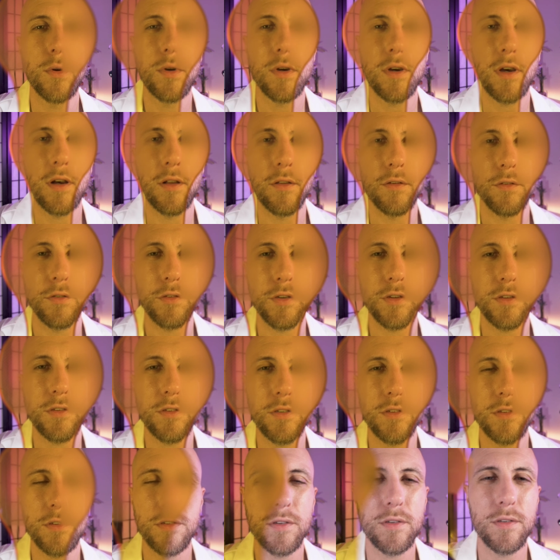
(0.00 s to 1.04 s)
color is
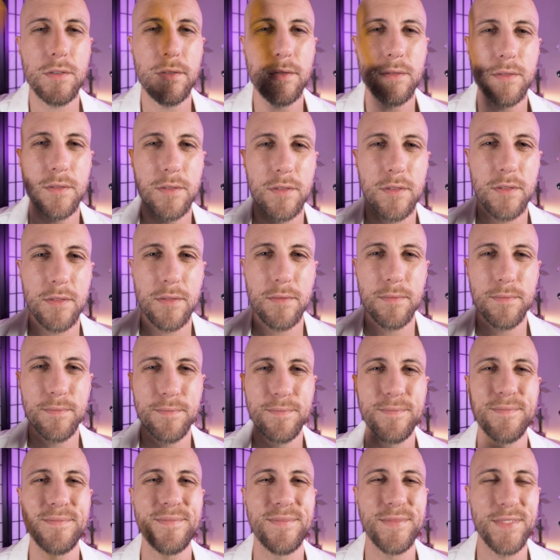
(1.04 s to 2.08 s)
this?
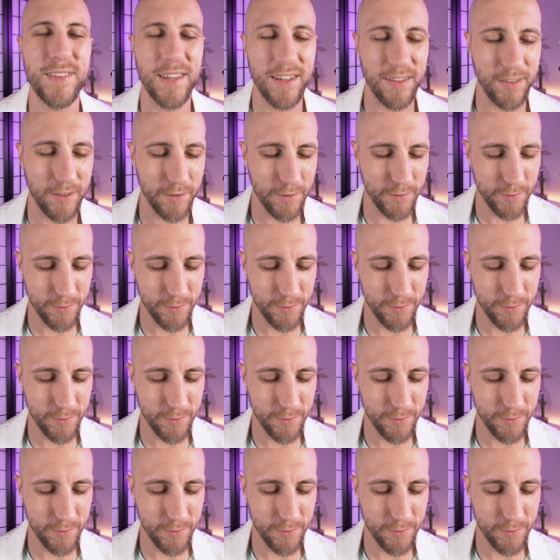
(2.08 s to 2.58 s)
Yellow.